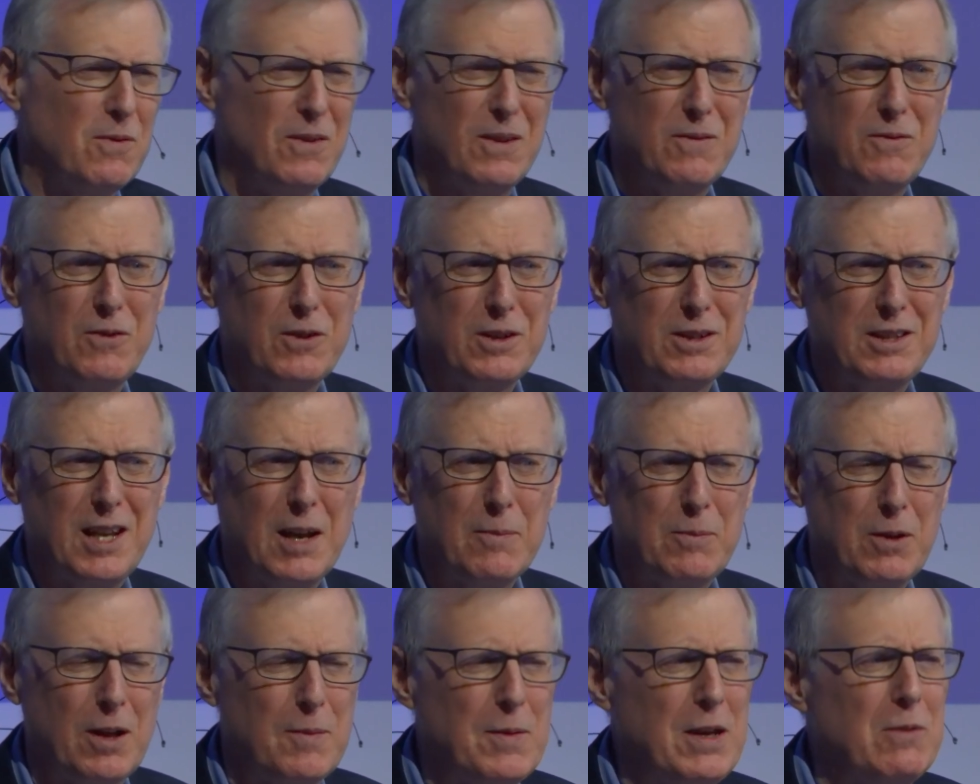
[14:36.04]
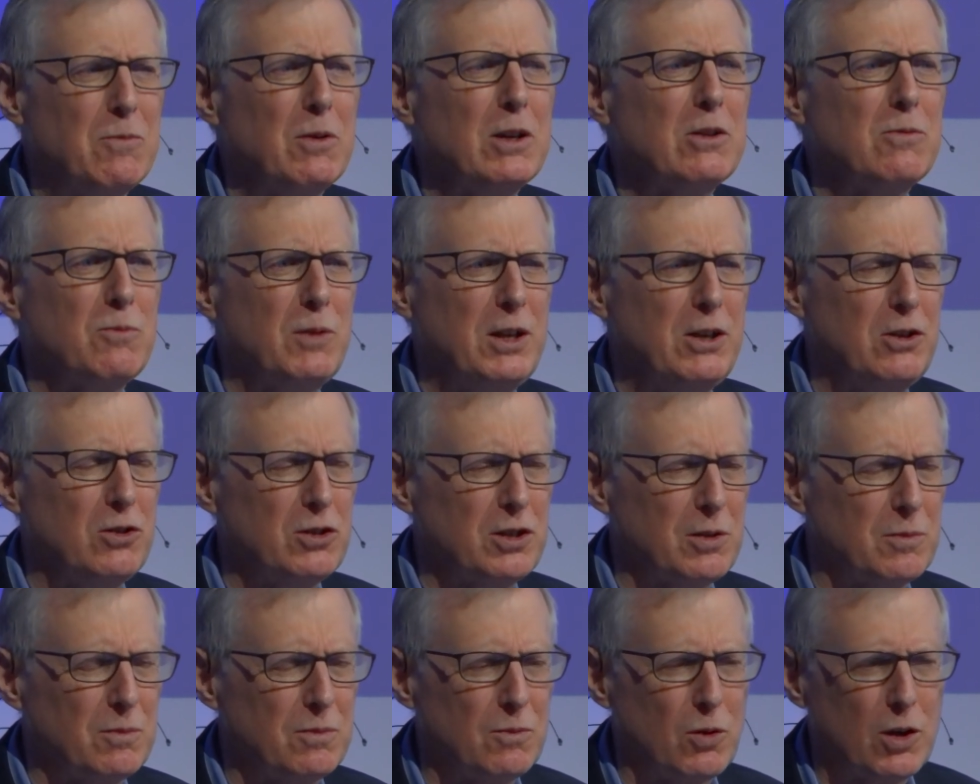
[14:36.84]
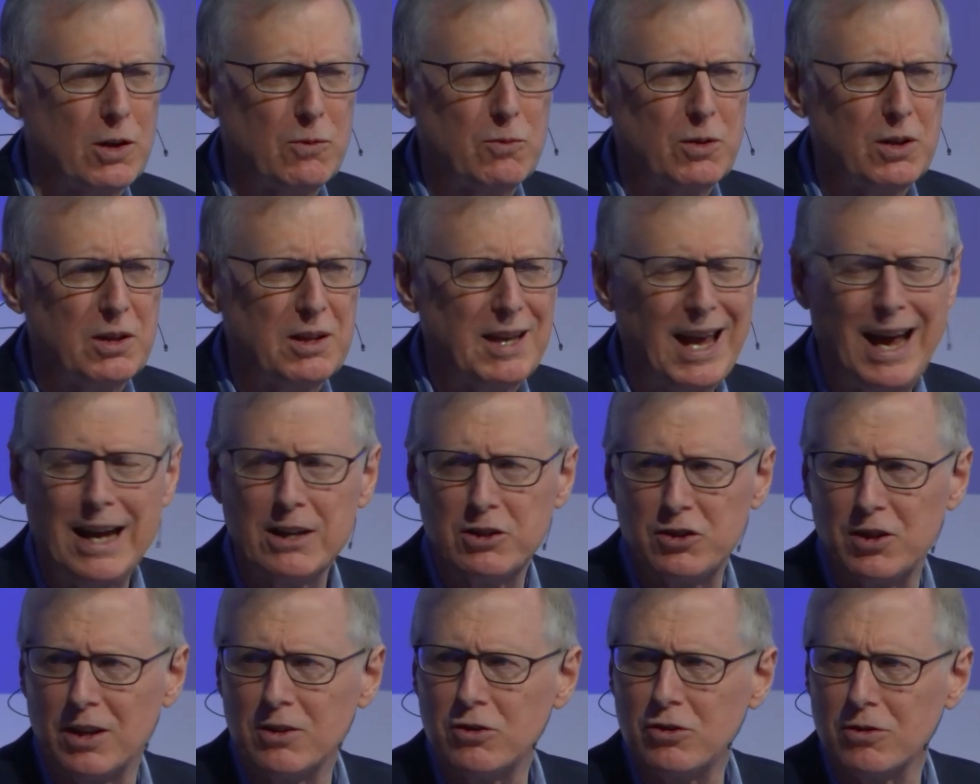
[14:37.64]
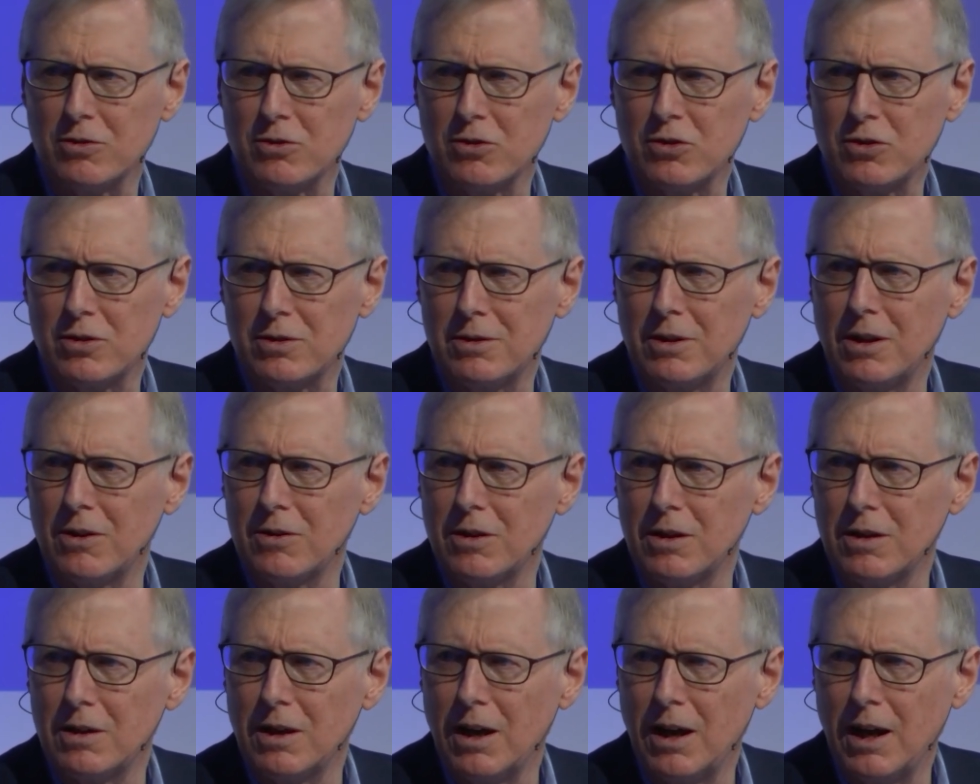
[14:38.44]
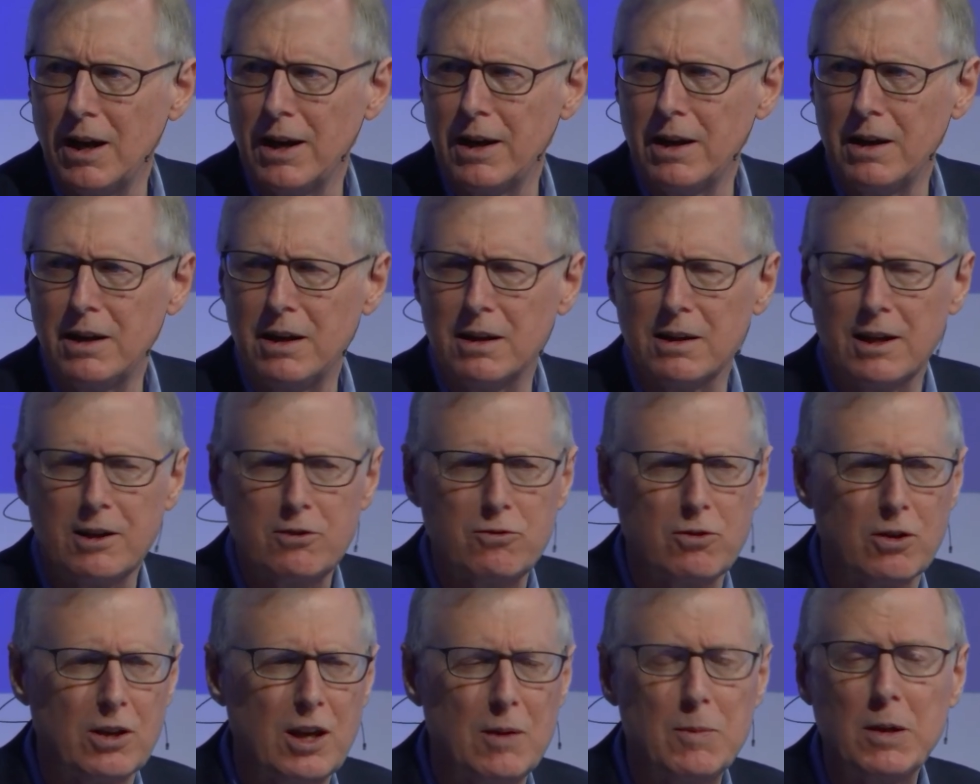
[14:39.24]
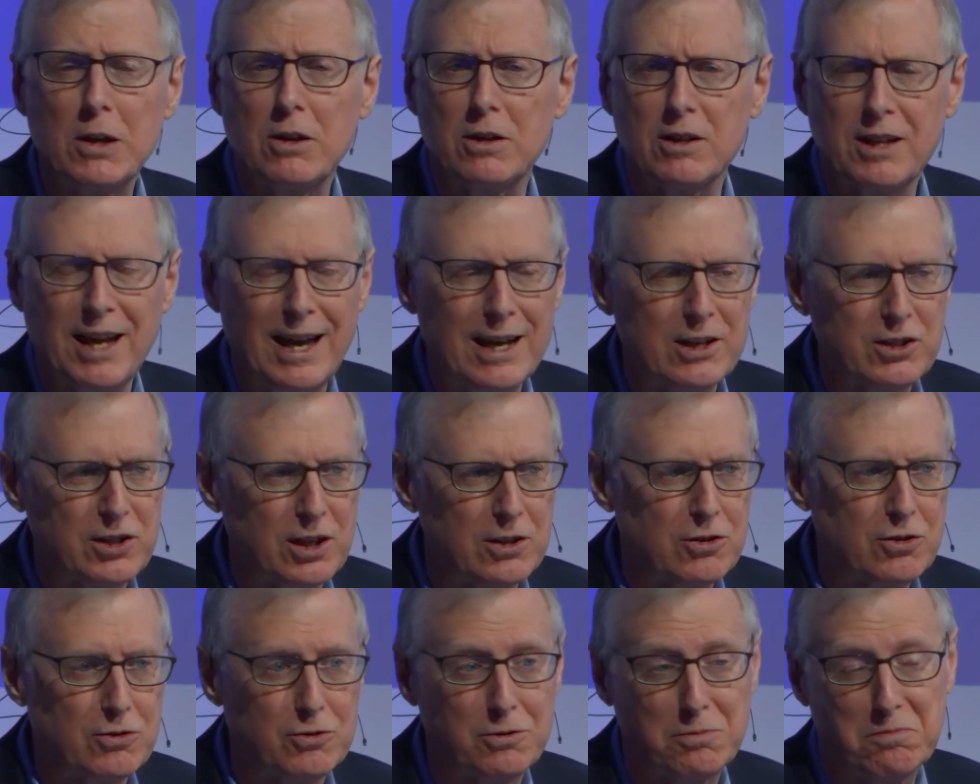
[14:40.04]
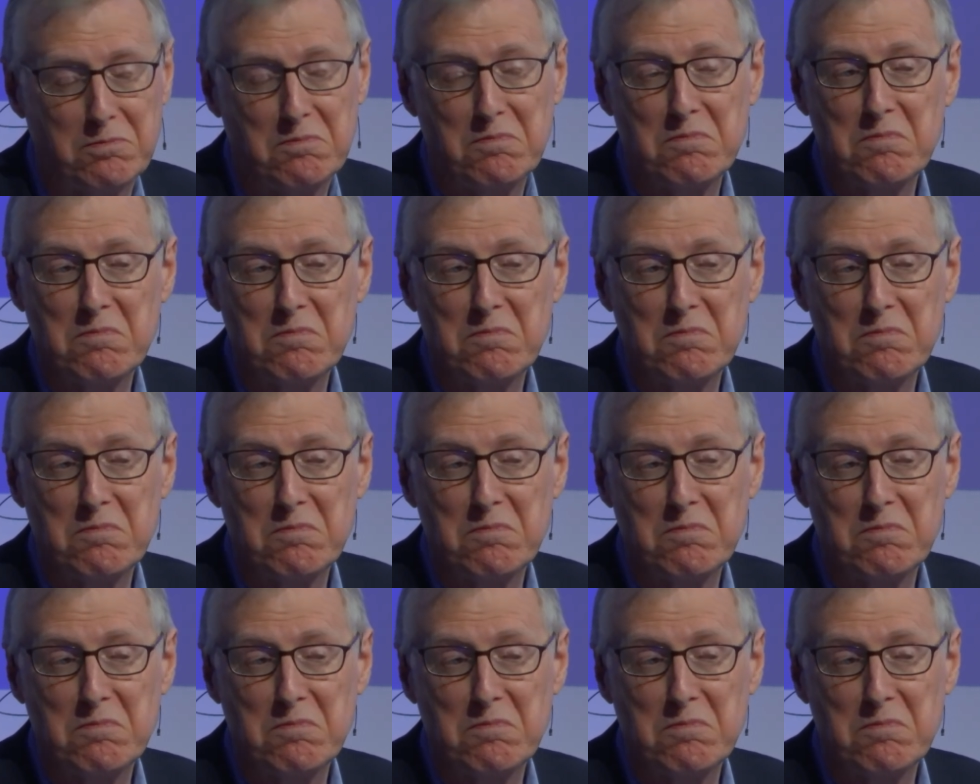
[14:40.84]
For example, we do some work with gas sensors, the high electrochemical gas sensors.